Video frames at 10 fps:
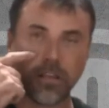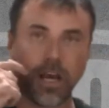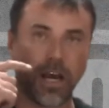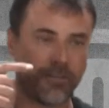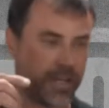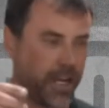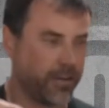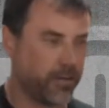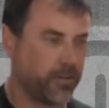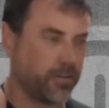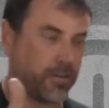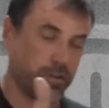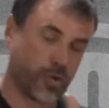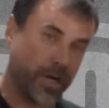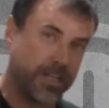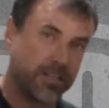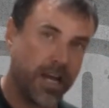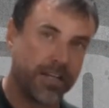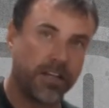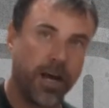I've got the trays
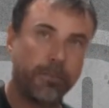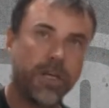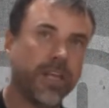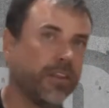lined up.